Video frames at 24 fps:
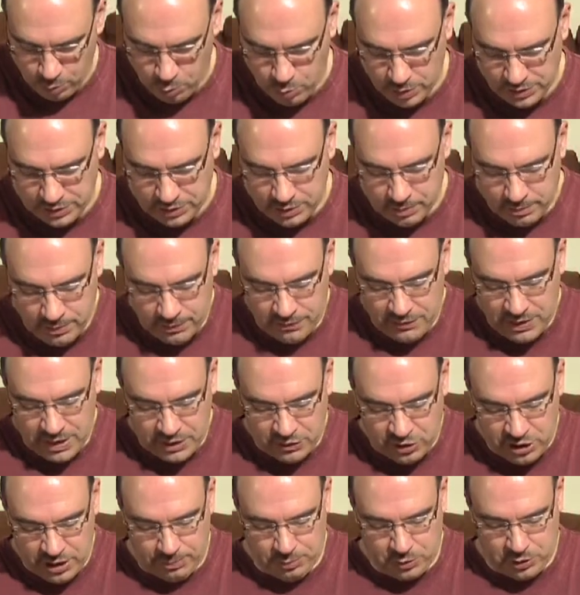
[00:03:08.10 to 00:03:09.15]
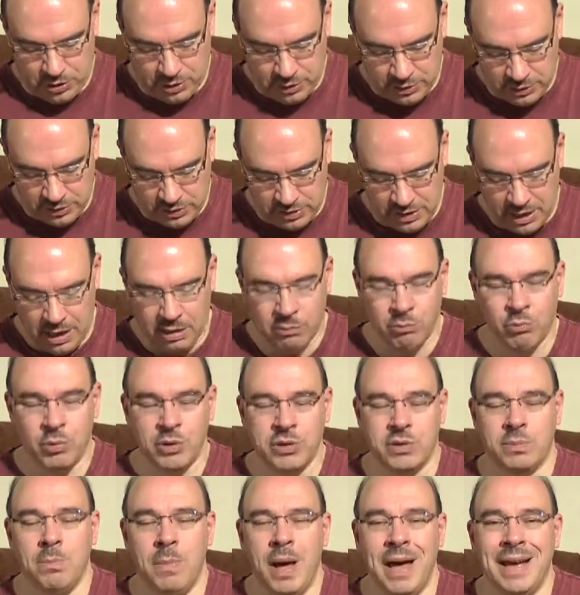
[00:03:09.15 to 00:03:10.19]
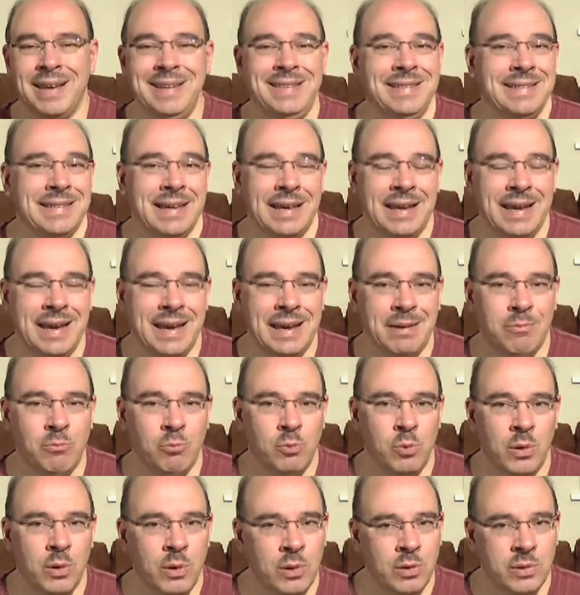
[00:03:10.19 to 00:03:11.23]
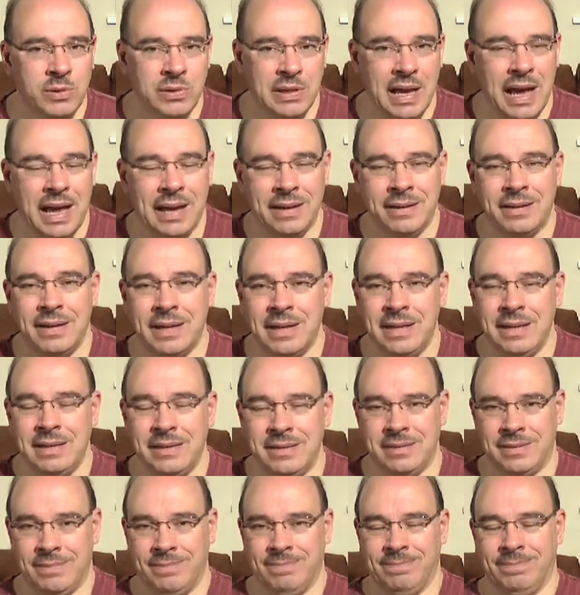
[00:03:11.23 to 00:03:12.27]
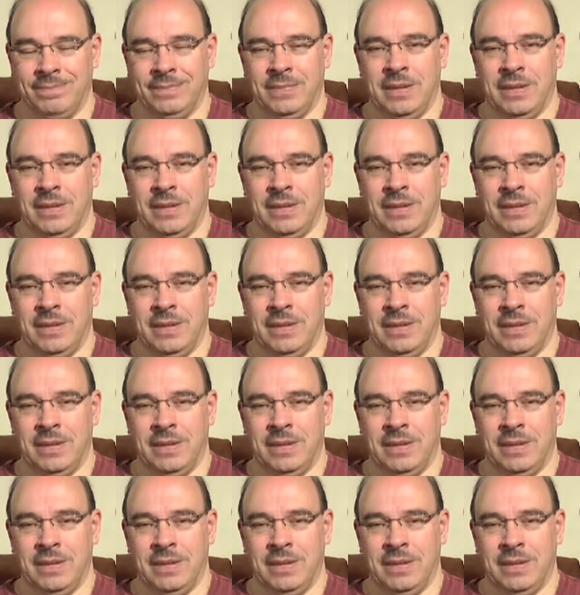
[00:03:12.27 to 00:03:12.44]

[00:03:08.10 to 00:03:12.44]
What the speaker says: the wisdom of the Egyptians and was mighty in words and deeds."